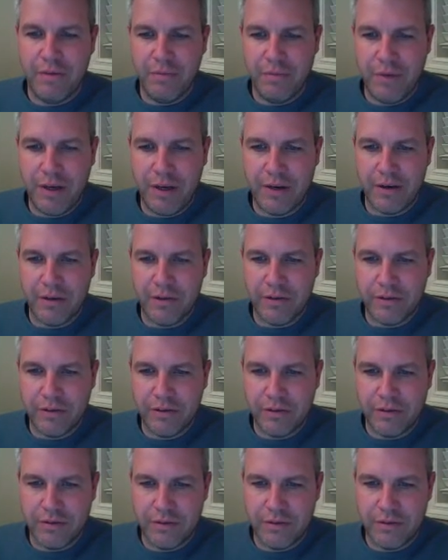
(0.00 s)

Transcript: meters.